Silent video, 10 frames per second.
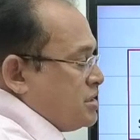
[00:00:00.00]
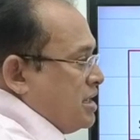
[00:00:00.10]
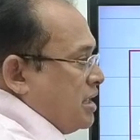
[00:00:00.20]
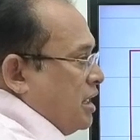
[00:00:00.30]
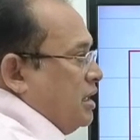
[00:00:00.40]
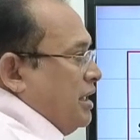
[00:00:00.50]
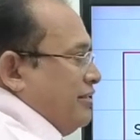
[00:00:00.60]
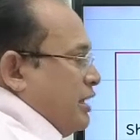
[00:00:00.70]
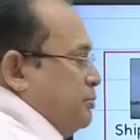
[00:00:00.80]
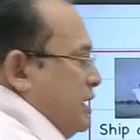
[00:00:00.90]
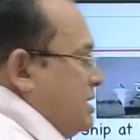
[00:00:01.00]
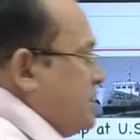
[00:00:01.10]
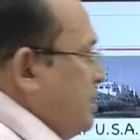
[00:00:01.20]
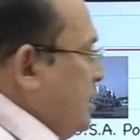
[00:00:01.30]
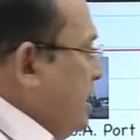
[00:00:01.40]
Lanka. That means
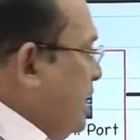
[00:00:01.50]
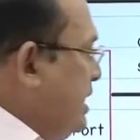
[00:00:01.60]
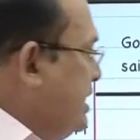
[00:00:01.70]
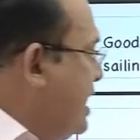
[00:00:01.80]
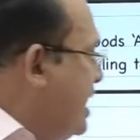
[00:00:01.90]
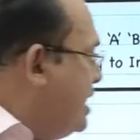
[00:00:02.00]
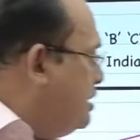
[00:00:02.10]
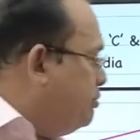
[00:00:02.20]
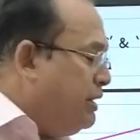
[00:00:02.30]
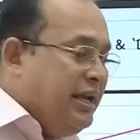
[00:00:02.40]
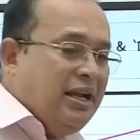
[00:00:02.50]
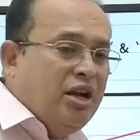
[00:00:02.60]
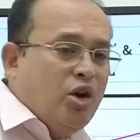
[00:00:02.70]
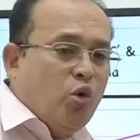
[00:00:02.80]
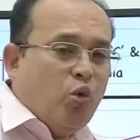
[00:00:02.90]
A and B,
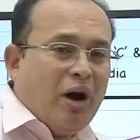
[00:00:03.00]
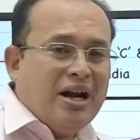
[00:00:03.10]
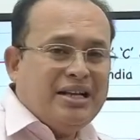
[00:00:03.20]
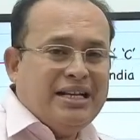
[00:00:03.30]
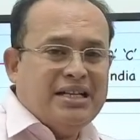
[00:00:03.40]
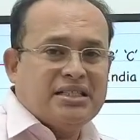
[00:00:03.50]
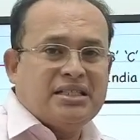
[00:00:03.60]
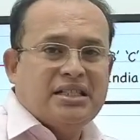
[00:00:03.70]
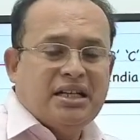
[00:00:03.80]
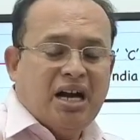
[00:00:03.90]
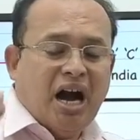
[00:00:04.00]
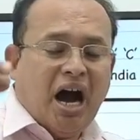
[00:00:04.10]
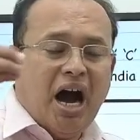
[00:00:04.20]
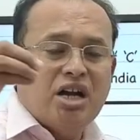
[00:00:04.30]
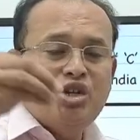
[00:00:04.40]
what is
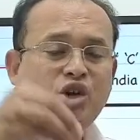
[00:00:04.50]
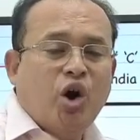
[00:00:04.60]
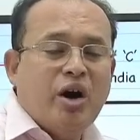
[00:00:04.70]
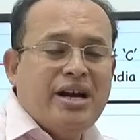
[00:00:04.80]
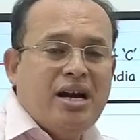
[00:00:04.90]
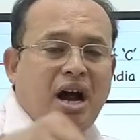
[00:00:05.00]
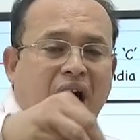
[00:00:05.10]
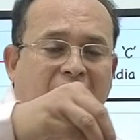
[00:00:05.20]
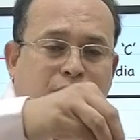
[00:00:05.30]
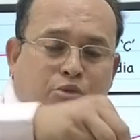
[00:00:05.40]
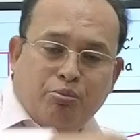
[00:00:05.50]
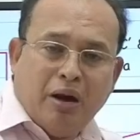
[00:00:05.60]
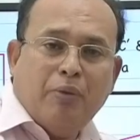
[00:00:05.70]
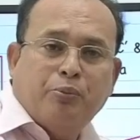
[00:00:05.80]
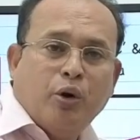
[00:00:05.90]
unloaded at
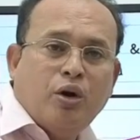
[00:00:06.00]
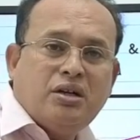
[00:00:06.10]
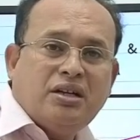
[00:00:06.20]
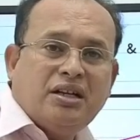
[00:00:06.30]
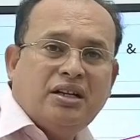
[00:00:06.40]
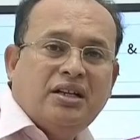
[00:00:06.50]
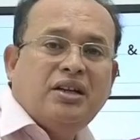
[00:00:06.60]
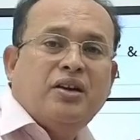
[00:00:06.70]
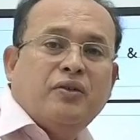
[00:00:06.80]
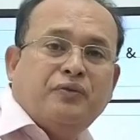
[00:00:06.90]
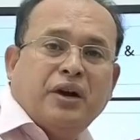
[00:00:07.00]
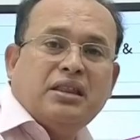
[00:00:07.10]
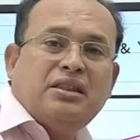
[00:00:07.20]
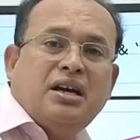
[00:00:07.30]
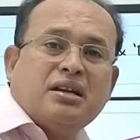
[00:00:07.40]
Mumbai port,
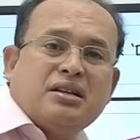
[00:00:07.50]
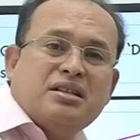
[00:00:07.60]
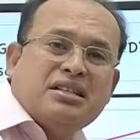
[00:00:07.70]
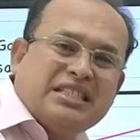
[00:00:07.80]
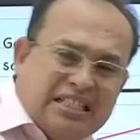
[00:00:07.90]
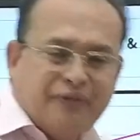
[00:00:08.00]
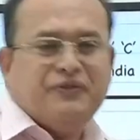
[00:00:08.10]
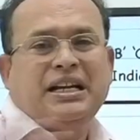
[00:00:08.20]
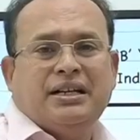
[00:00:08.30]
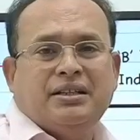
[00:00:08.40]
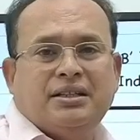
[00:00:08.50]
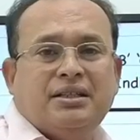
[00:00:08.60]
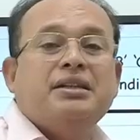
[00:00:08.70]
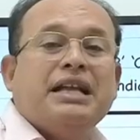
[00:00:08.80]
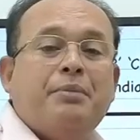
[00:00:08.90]
further shifted,
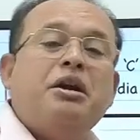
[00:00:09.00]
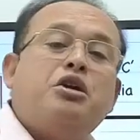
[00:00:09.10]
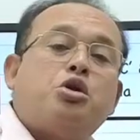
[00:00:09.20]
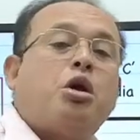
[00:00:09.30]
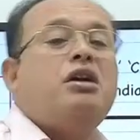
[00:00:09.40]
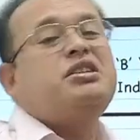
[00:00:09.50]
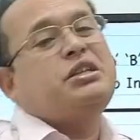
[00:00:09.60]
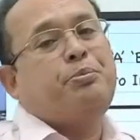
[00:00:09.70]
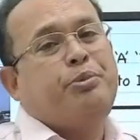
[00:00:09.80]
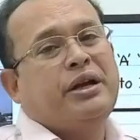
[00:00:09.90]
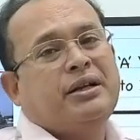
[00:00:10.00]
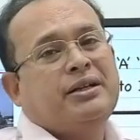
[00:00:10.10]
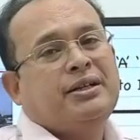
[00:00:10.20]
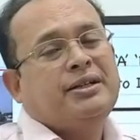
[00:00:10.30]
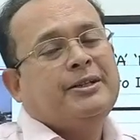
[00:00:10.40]
namely transshipped
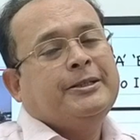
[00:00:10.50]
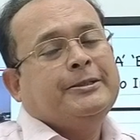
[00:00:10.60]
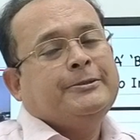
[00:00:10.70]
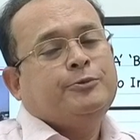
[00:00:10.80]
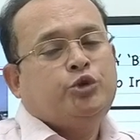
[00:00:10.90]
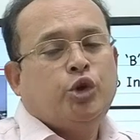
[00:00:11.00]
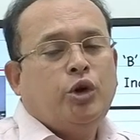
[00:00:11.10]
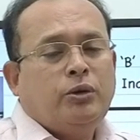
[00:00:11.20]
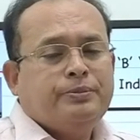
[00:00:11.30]
to